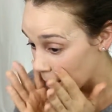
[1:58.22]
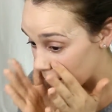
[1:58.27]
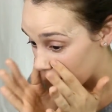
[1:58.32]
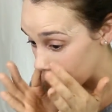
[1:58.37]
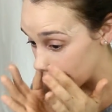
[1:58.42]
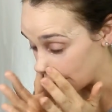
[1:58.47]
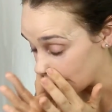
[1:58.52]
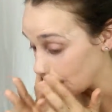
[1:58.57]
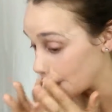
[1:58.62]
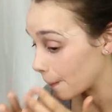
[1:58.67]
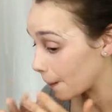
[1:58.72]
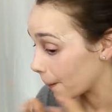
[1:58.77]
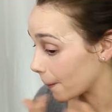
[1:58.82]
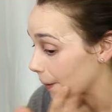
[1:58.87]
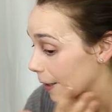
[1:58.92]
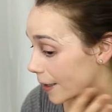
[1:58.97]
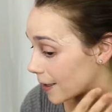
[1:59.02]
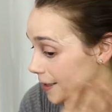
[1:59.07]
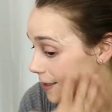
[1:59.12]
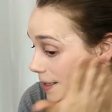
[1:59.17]
This is
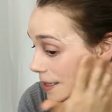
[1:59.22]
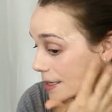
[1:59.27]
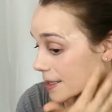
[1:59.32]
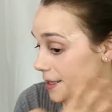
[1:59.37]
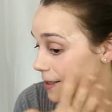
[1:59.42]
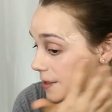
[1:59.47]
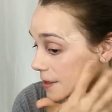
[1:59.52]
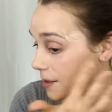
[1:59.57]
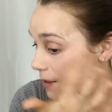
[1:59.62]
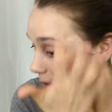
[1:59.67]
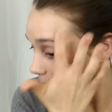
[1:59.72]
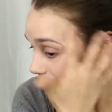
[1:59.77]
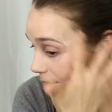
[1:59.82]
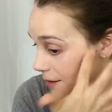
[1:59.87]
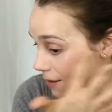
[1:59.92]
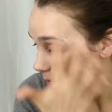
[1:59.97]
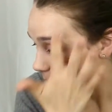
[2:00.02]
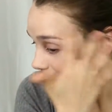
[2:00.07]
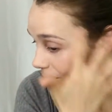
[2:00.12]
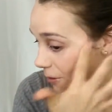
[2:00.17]
already a disaster.
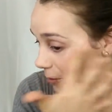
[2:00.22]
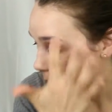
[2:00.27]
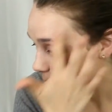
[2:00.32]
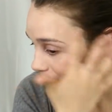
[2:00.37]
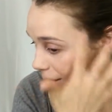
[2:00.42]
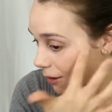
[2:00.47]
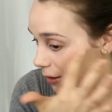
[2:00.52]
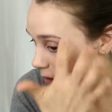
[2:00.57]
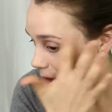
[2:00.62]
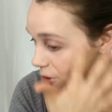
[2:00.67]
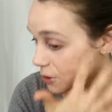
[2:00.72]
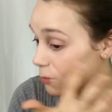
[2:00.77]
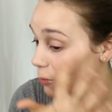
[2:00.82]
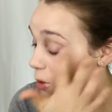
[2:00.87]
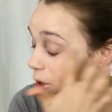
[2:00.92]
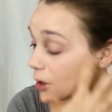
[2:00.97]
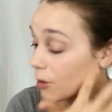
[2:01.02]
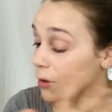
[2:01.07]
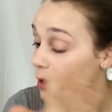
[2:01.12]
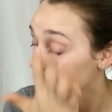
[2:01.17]
Oh my gosh,
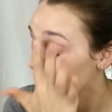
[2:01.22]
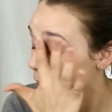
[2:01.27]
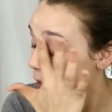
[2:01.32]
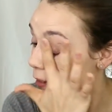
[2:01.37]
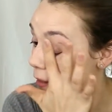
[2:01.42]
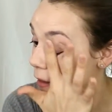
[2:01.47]
what was I